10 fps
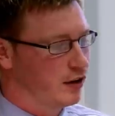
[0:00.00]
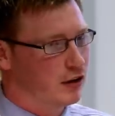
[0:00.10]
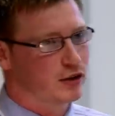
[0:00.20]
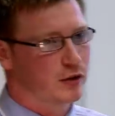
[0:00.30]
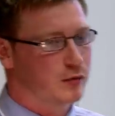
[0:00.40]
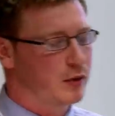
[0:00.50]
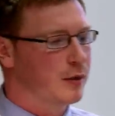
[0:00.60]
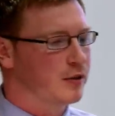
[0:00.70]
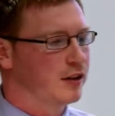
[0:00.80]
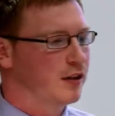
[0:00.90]
and also it's
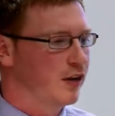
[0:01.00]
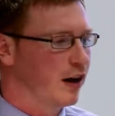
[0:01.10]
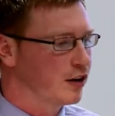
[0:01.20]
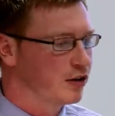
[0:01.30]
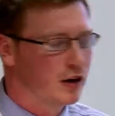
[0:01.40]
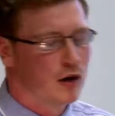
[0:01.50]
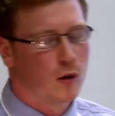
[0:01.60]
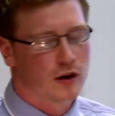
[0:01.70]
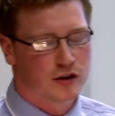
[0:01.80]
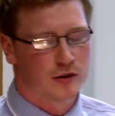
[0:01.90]
promising if you are
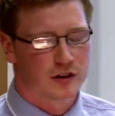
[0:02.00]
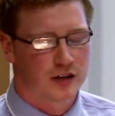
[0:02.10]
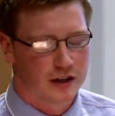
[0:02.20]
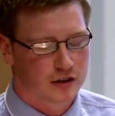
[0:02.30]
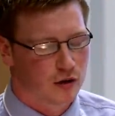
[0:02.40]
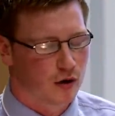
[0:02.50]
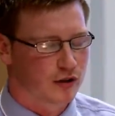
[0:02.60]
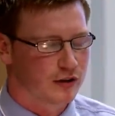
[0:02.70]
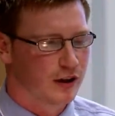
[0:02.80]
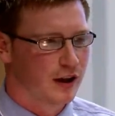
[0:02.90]
want to do a science
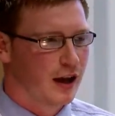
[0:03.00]
course.